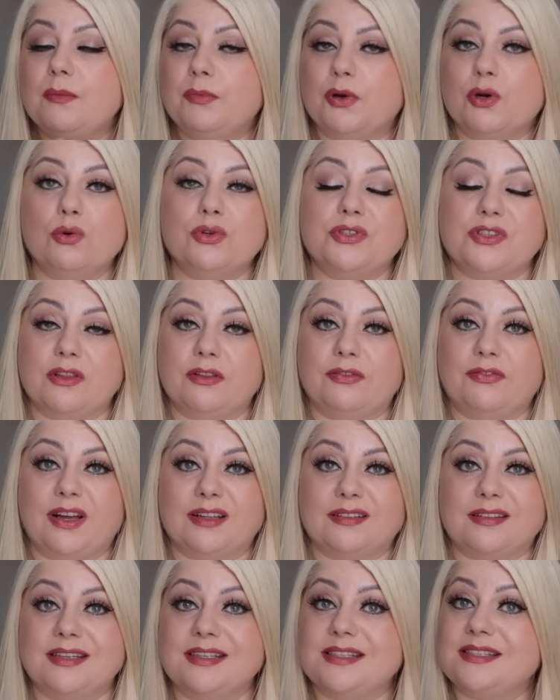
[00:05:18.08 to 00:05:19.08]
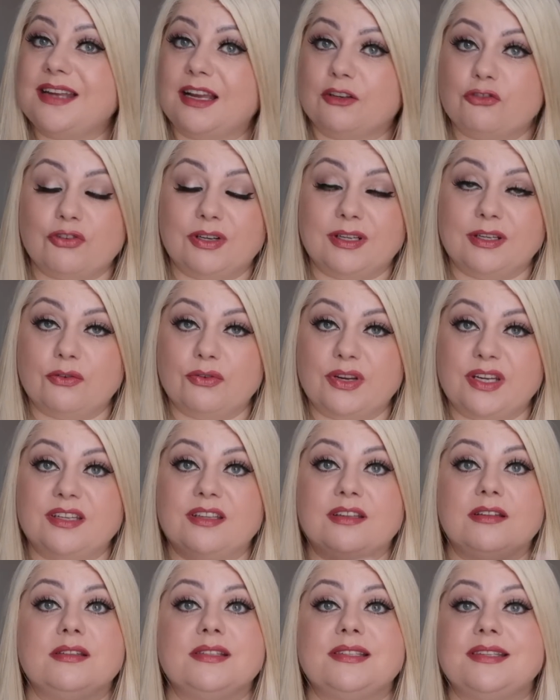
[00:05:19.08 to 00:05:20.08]
but also the fact that it's natural
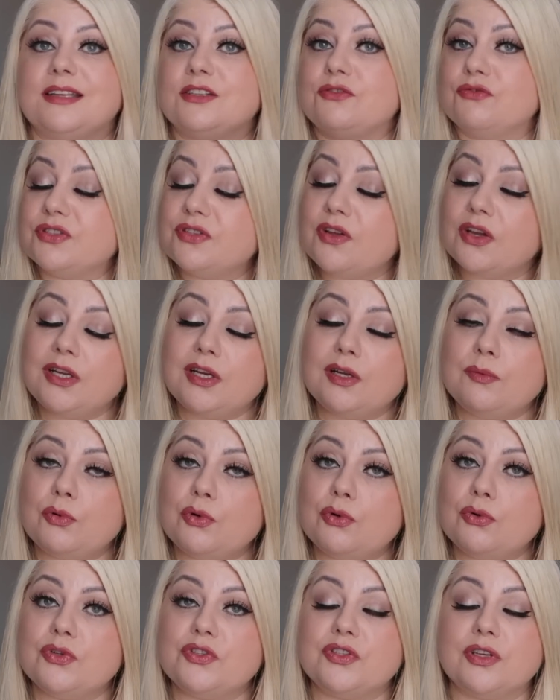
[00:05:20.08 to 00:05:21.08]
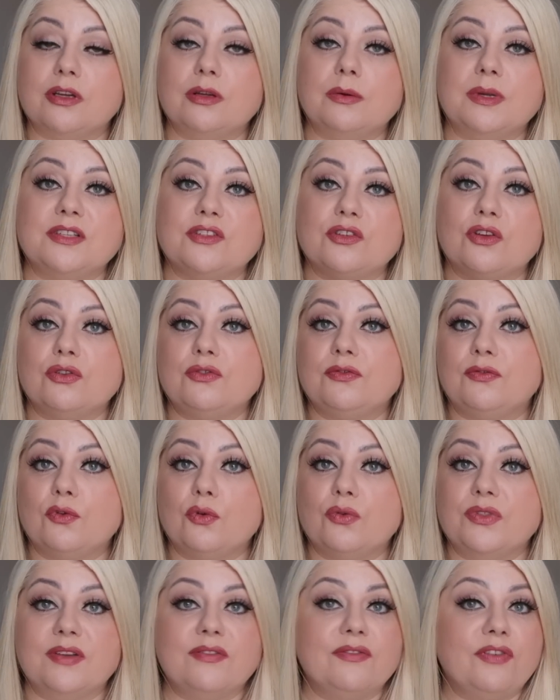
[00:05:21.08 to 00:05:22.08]
ingredients, it's recyclable, so it's good
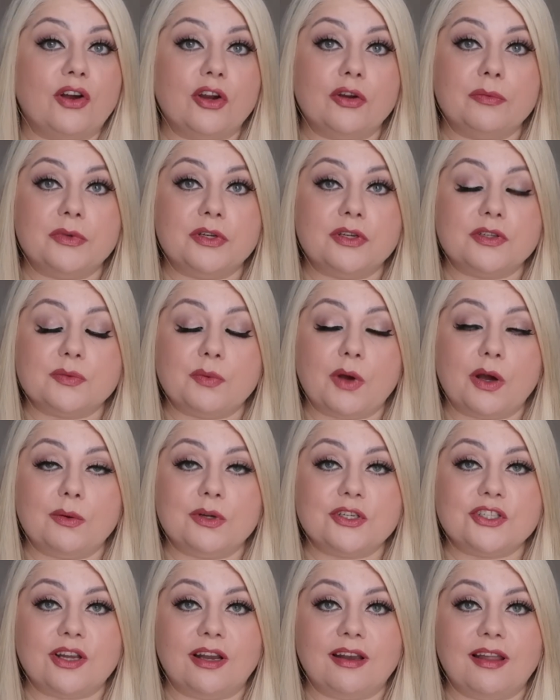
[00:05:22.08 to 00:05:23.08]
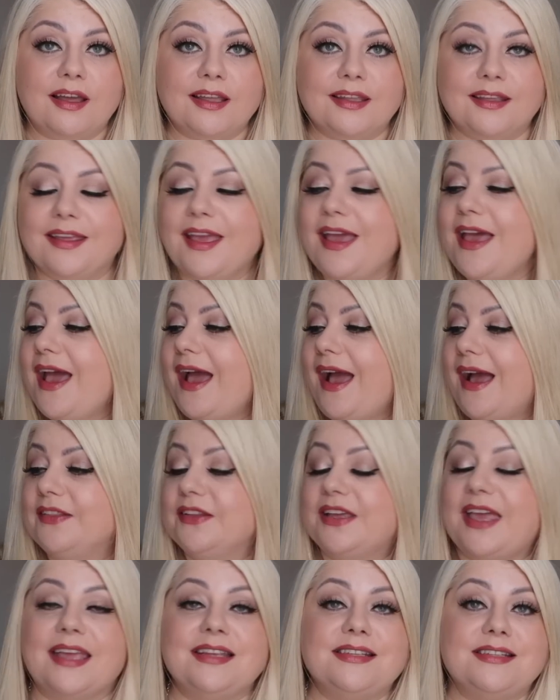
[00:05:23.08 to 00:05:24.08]
for the environment as well, which I like. And
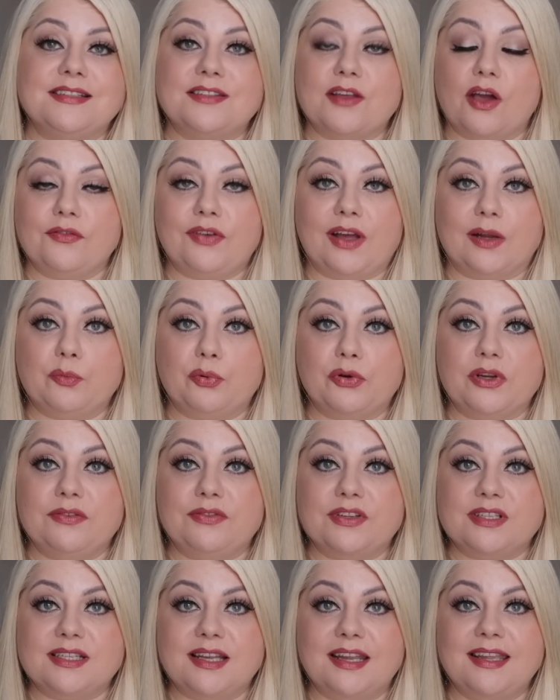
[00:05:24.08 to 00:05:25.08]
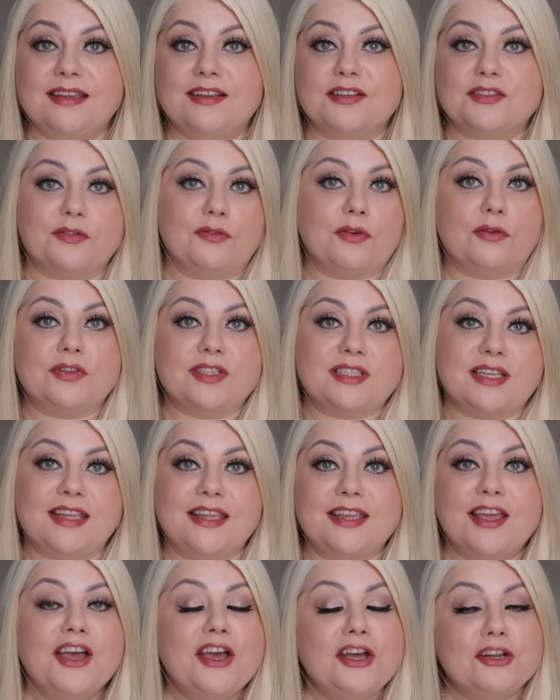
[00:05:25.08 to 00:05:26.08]
the cases that I've had previously, because I've
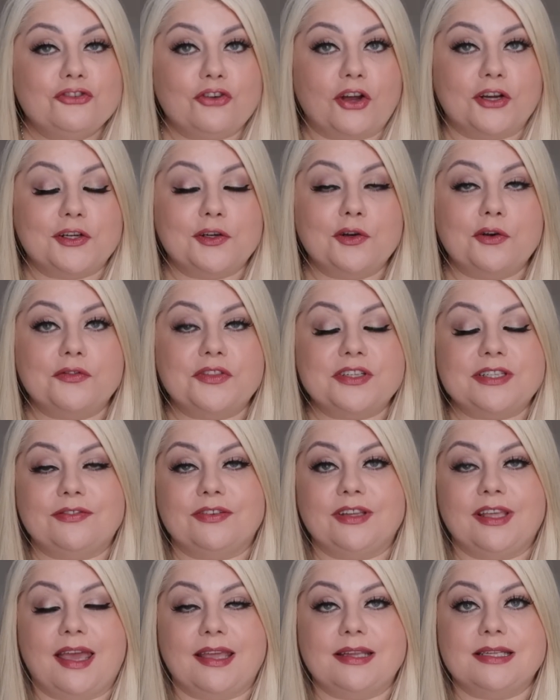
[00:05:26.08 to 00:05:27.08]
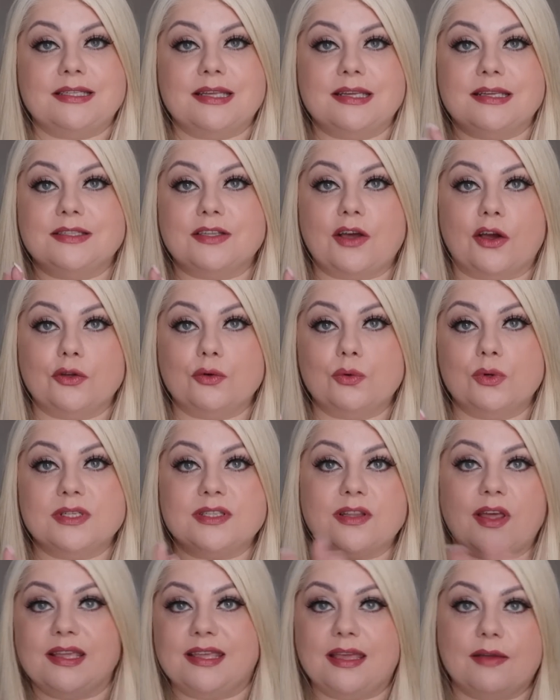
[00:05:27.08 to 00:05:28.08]
obviously tried a lot of the different cases, I
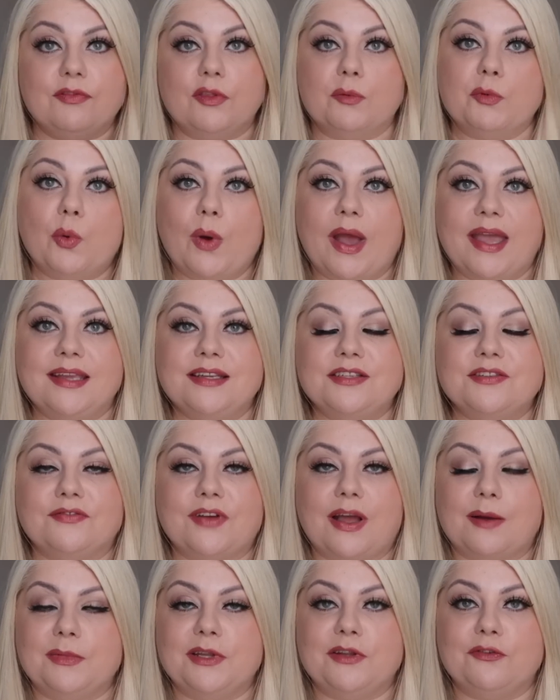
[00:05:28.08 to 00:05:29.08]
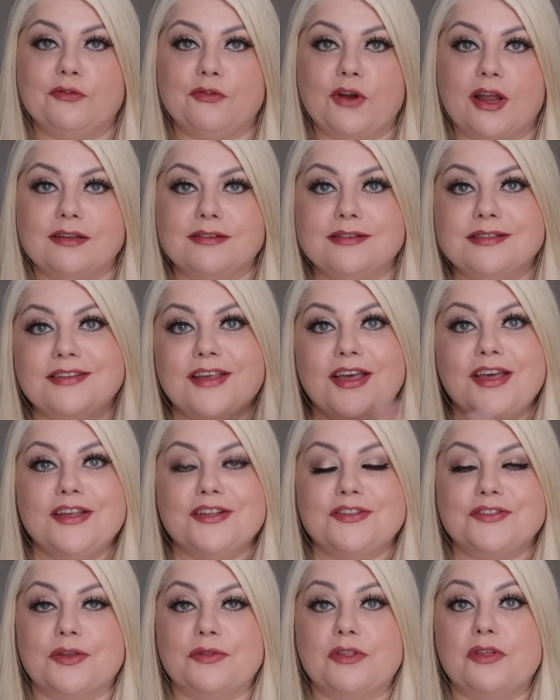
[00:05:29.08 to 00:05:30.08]
always like give them away to family and friends
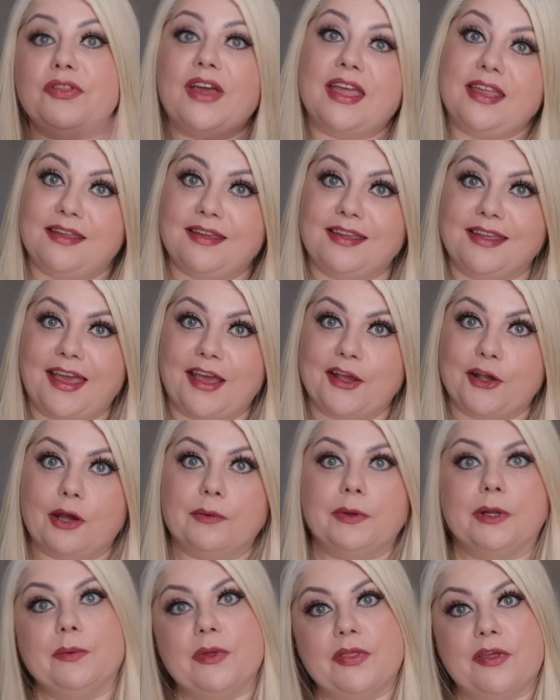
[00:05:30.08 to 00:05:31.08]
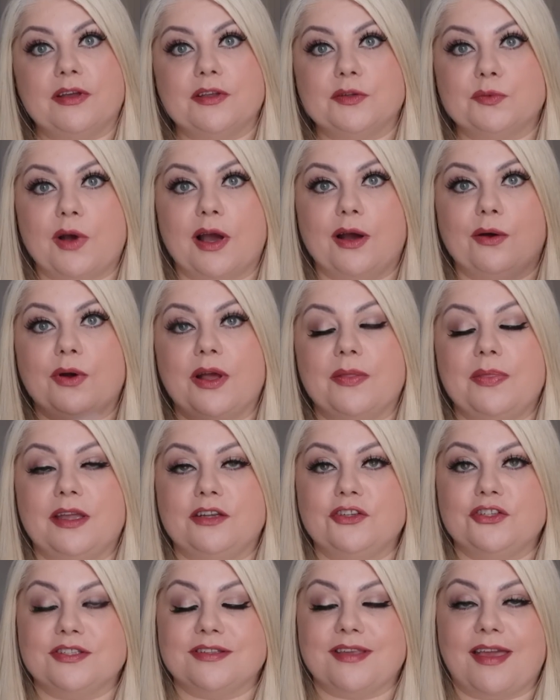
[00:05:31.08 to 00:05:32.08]
so that they can get going with it as well and
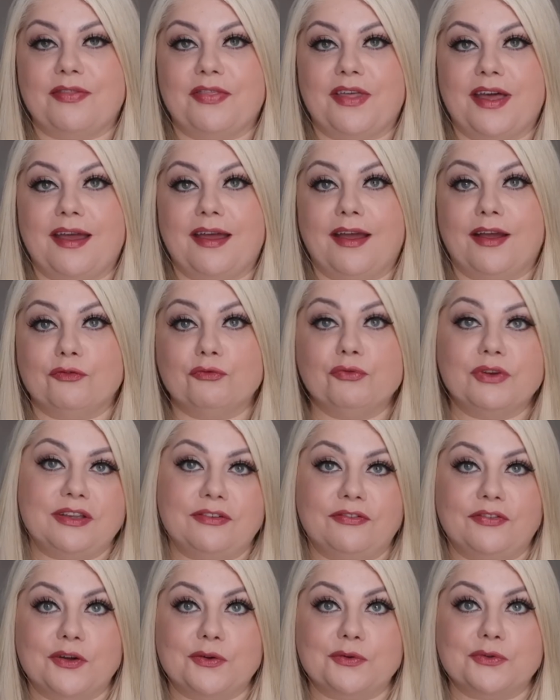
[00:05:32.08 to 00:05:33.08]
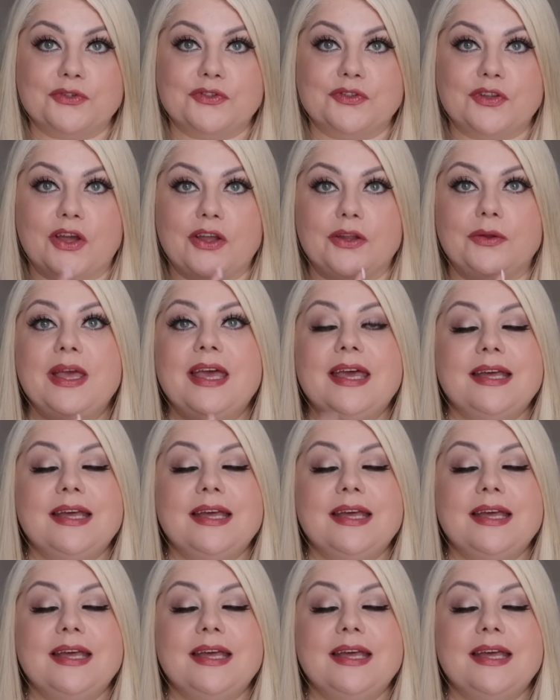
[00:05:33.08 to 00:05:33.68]
then just get their refills. So